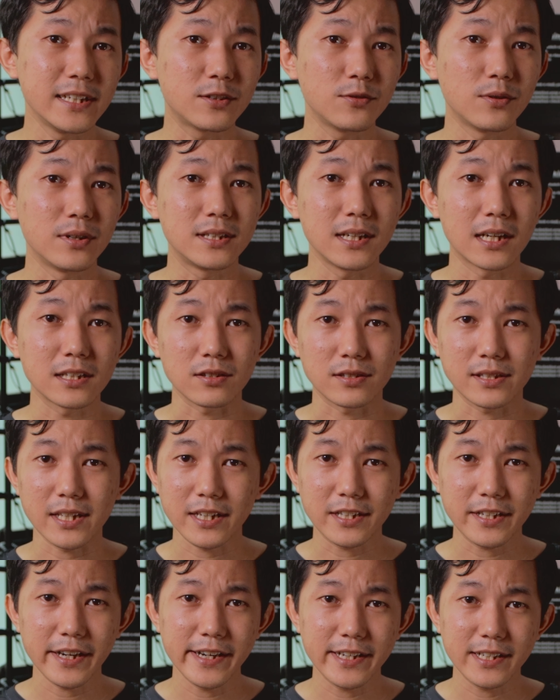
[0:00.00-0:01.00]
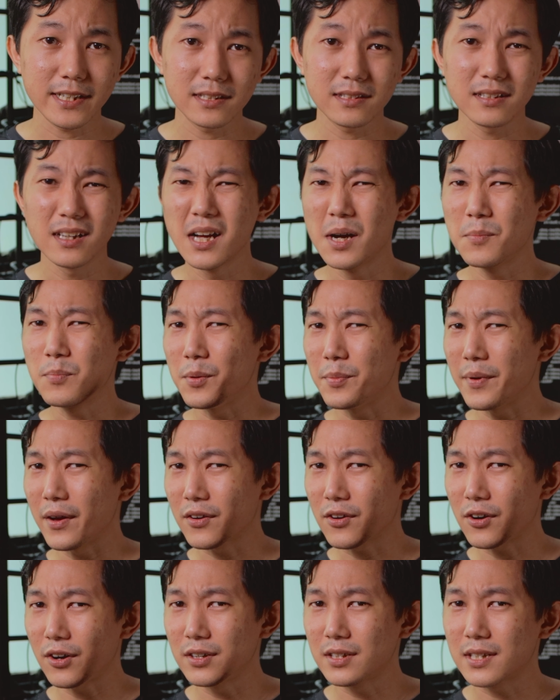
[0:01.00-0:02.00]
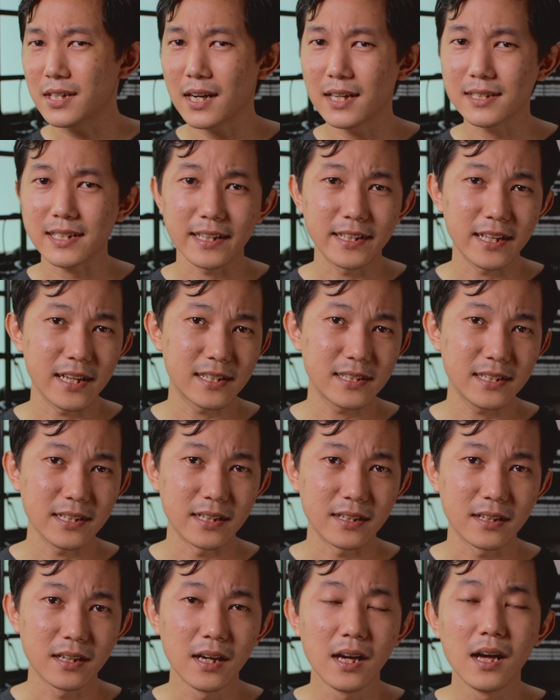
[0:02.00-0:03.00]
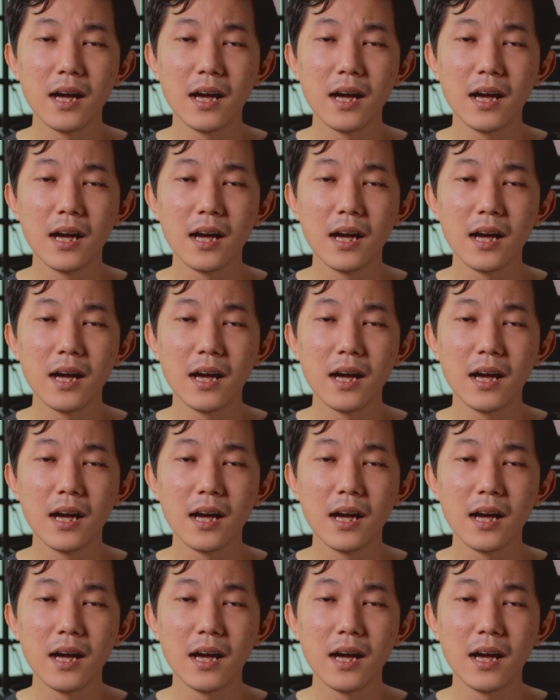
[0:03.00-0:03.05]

need to adjust the saturation, put a bit of contrast, and that's it.